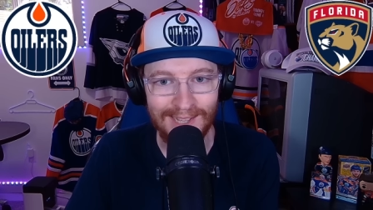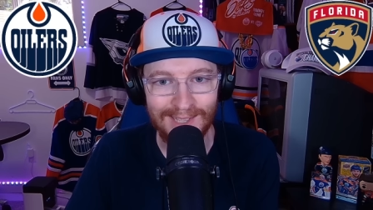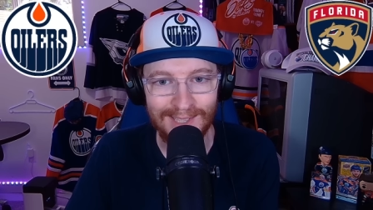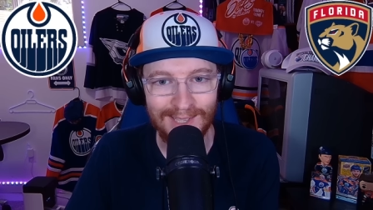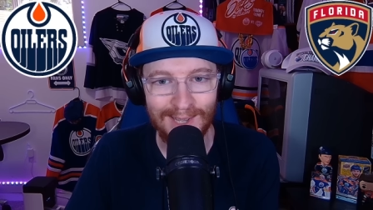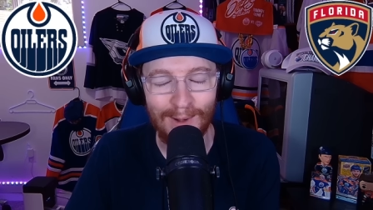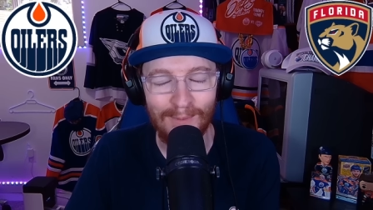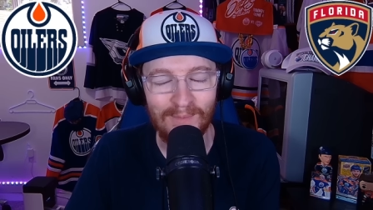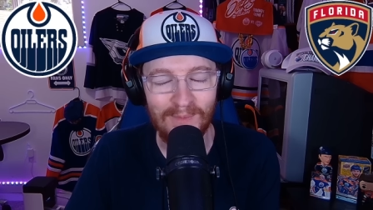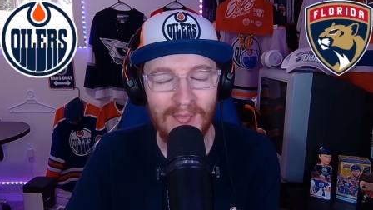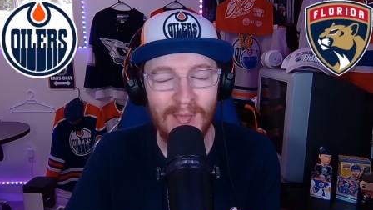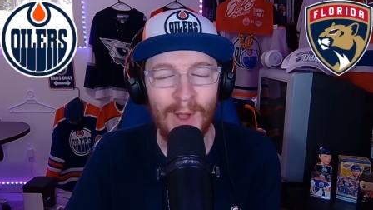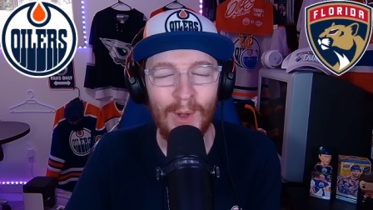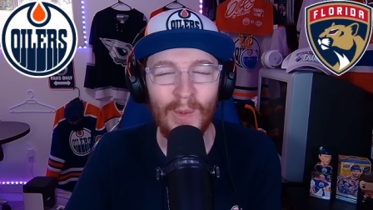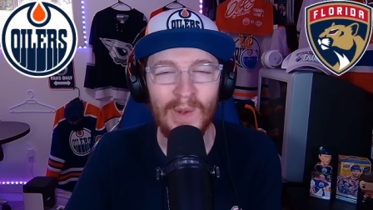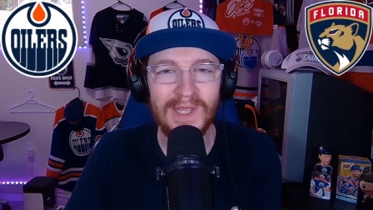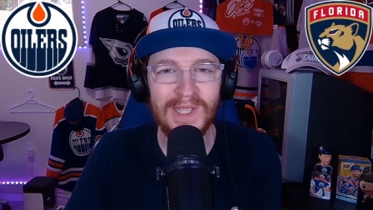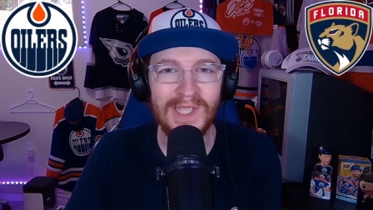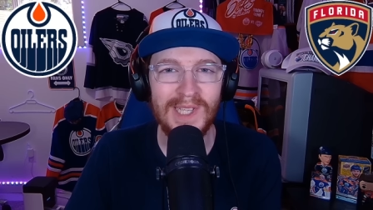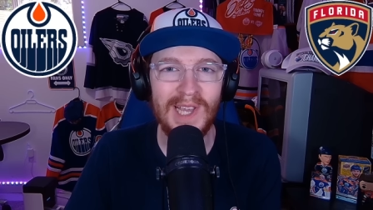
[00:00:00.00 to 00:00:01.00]
So
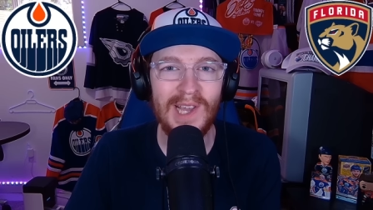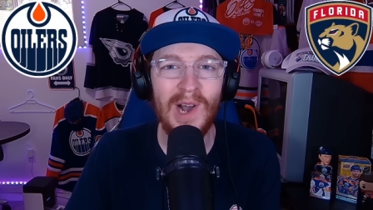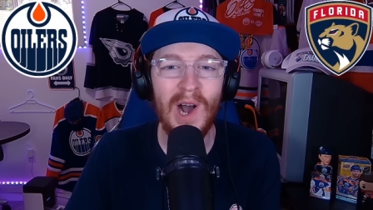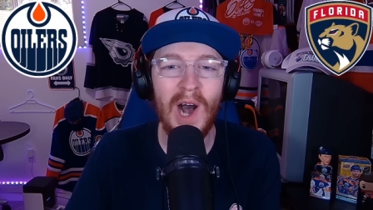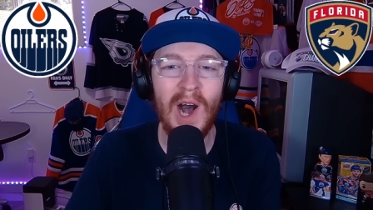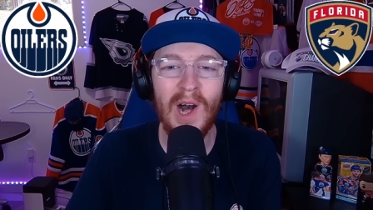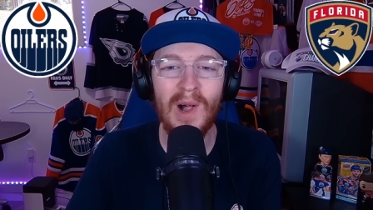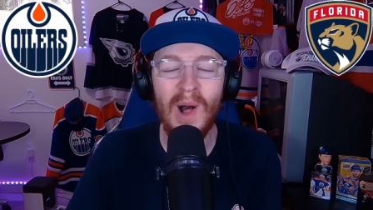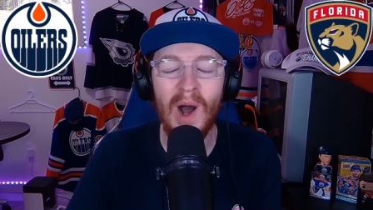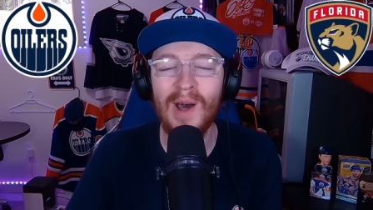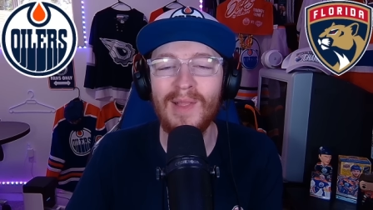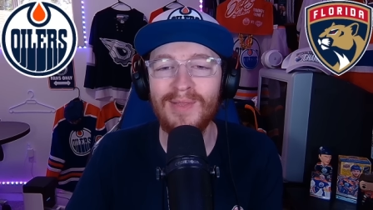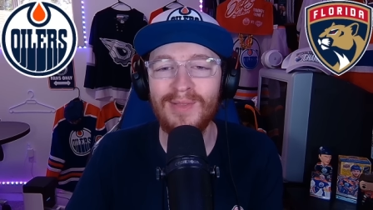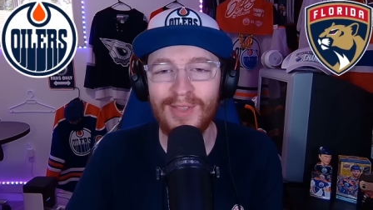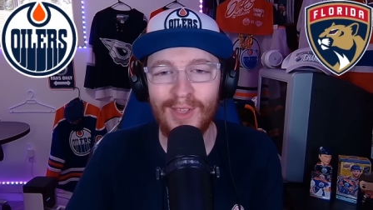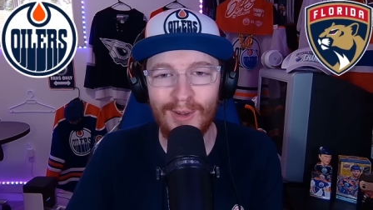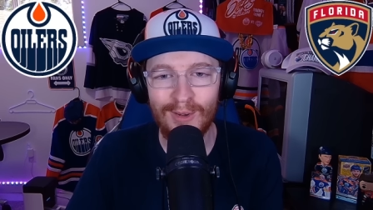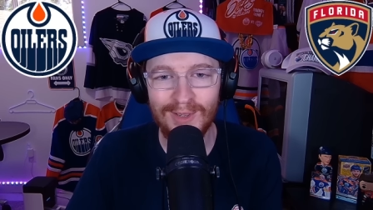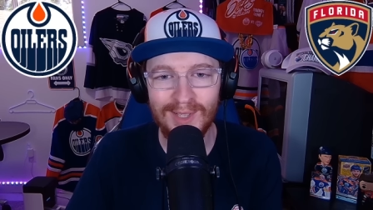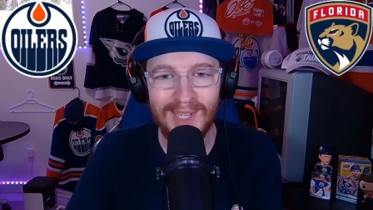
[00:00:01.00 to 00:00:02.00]
we'll see y'all on
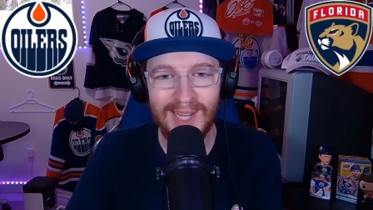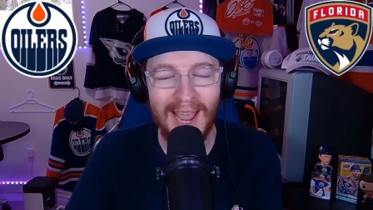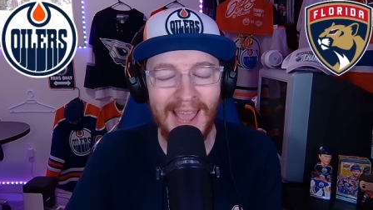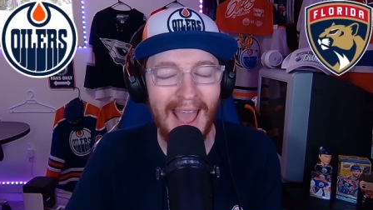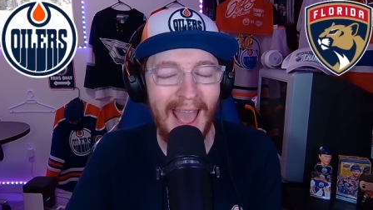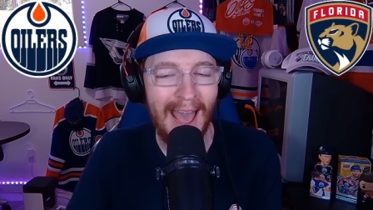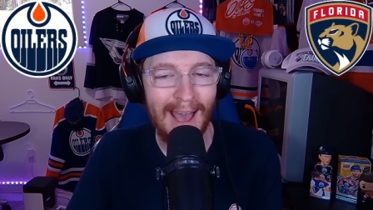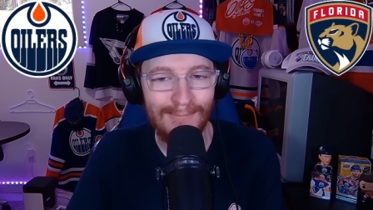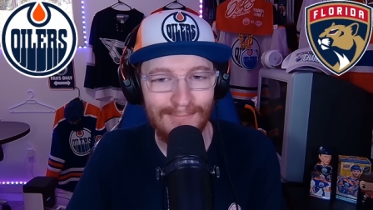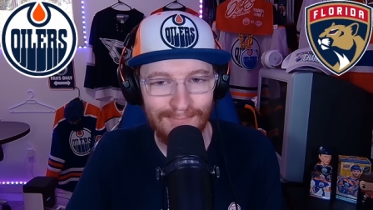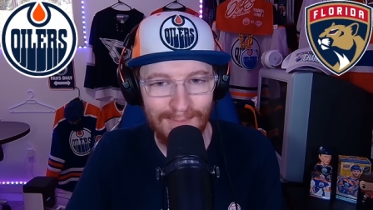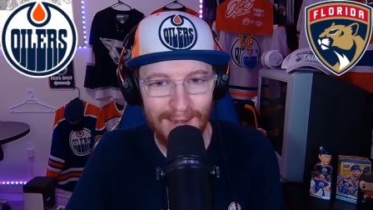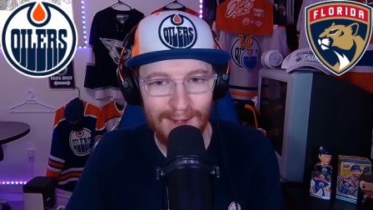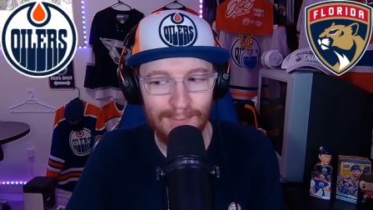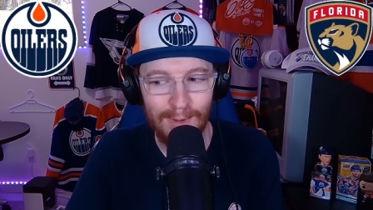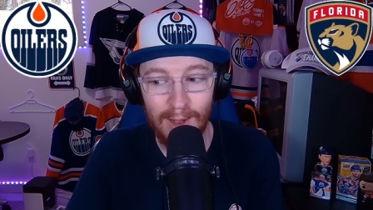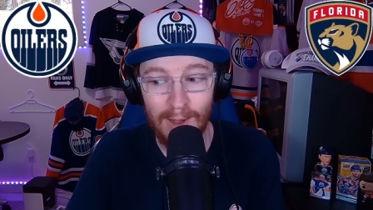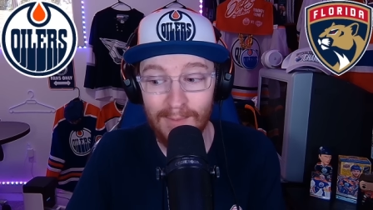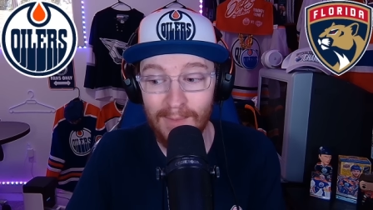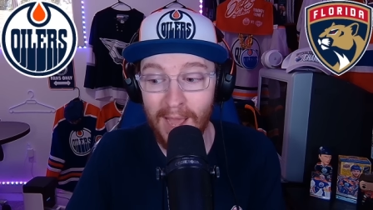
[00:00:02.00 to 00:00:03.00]
Thursday at
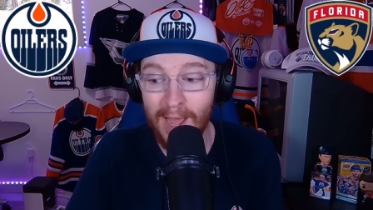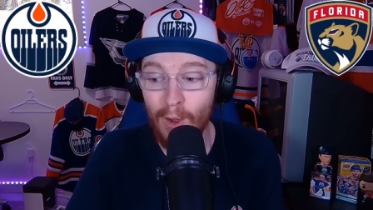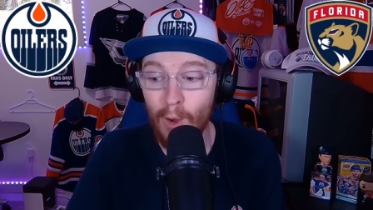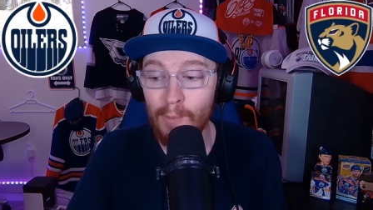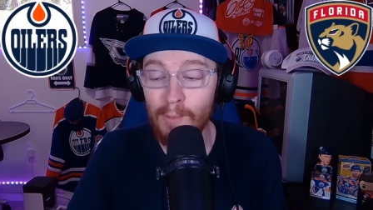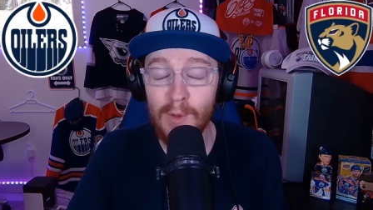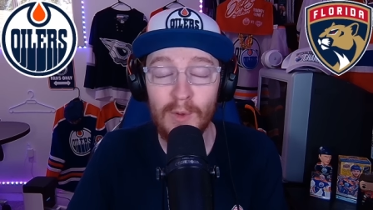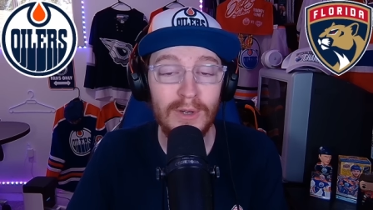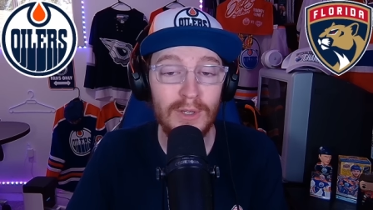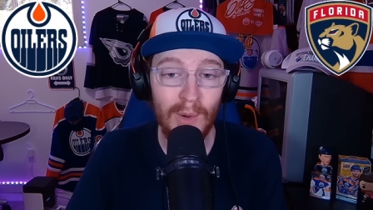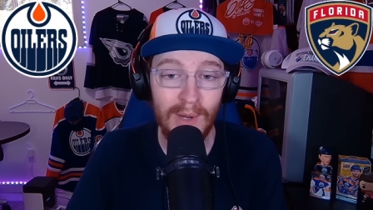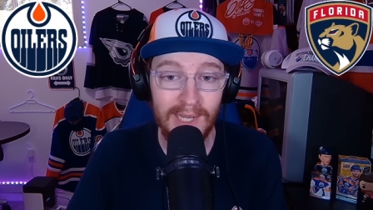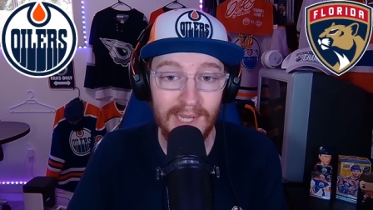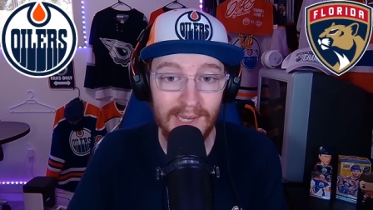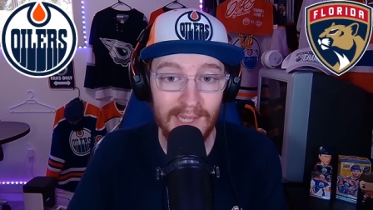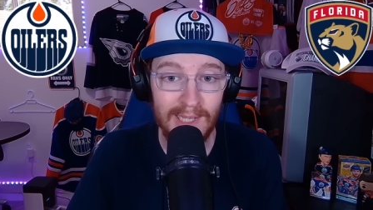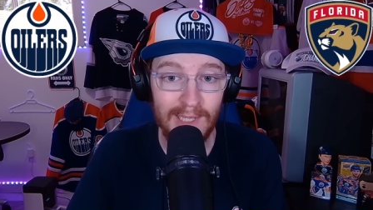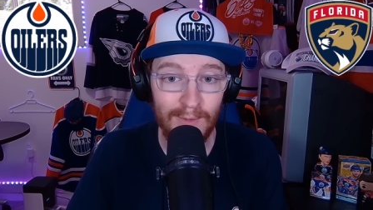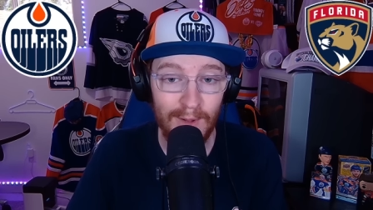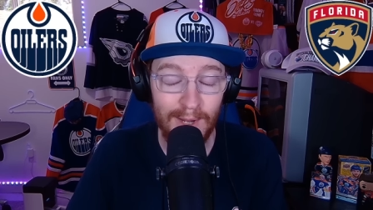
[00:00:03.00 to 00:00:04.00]
minimum. I hope you enjoyed
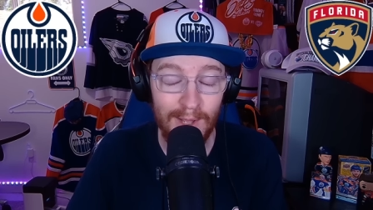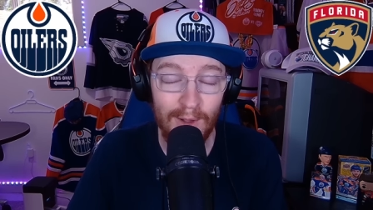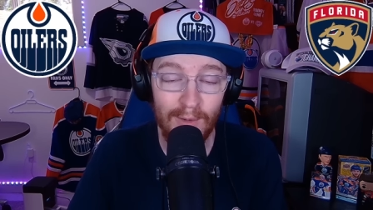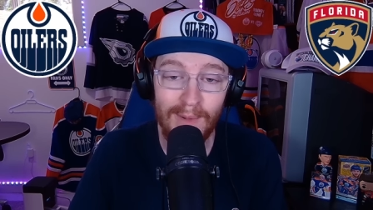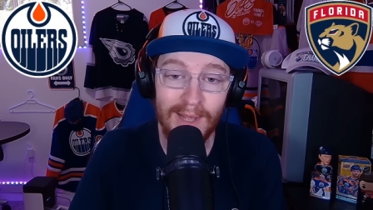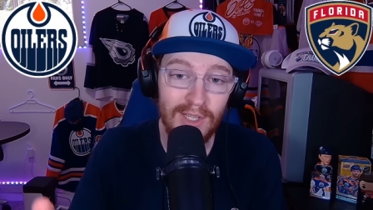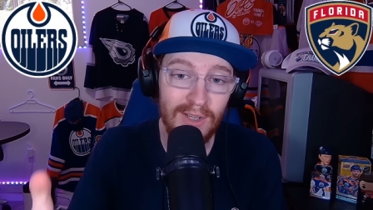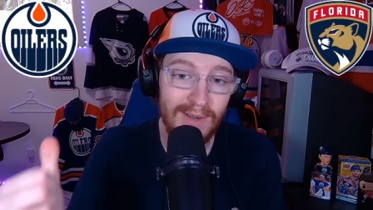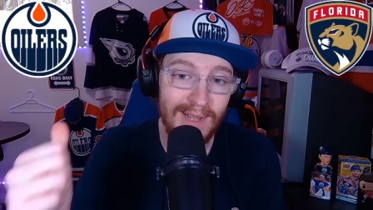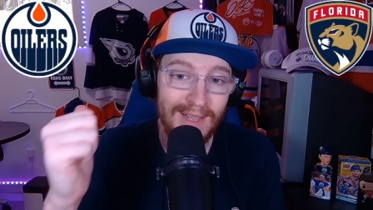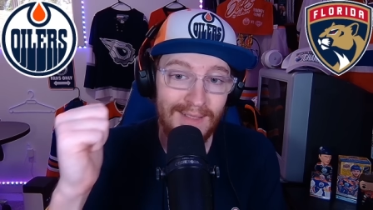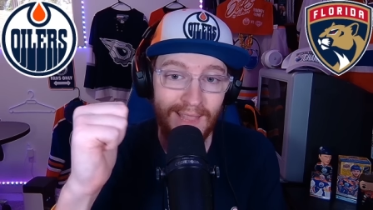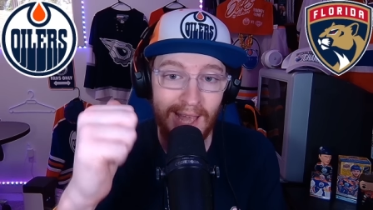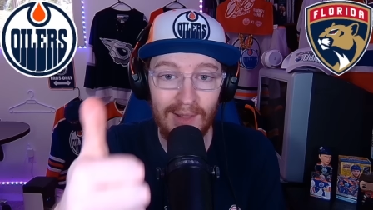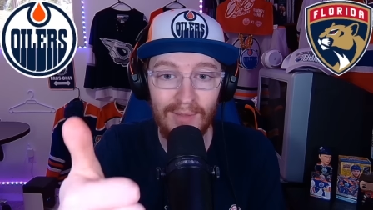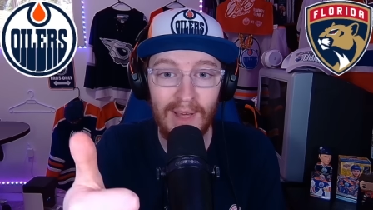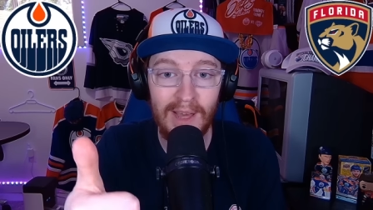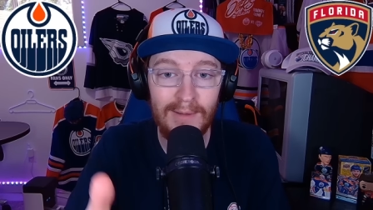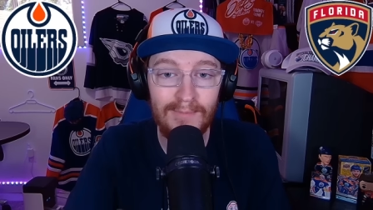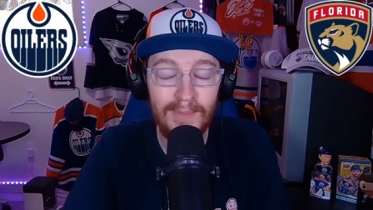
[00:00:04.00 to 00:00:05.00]
today's video. Make sure to hit
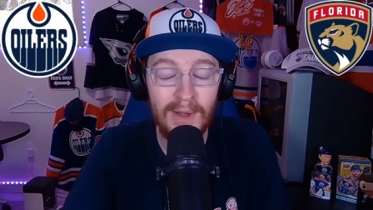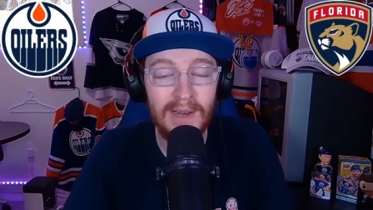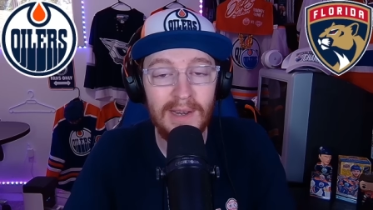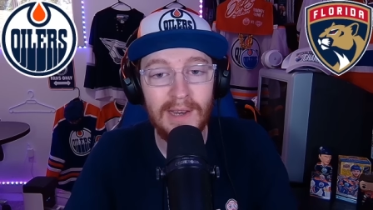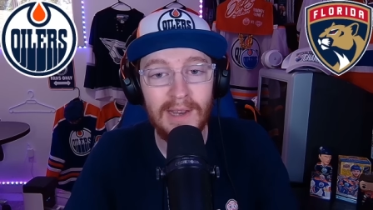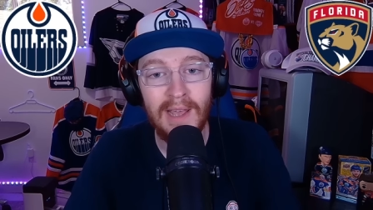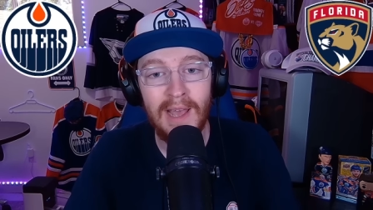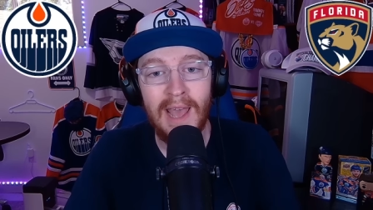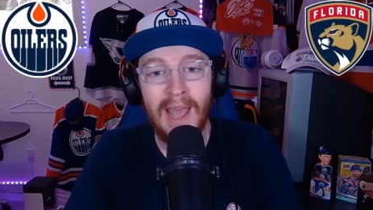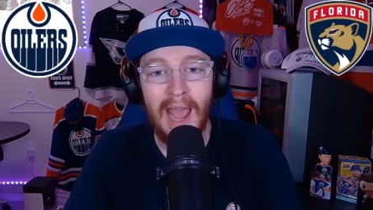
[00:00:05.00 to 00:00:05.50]
that like button.